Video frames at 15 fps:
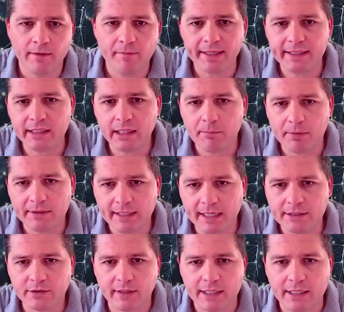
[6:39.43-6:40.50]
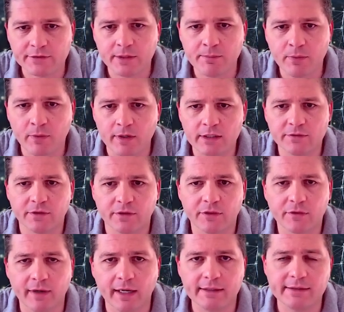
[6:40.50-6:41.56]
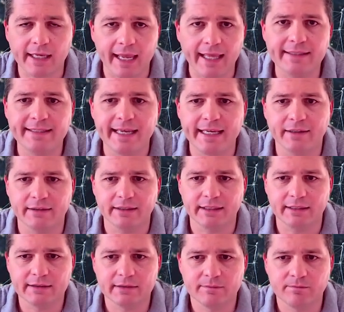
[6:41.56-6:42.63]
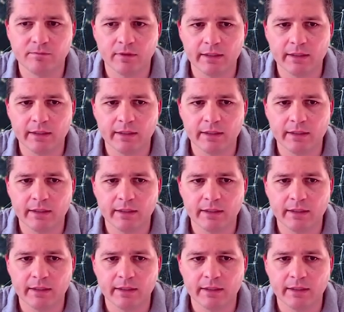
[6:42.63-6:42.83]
making them potential entry points for threats and data leaks.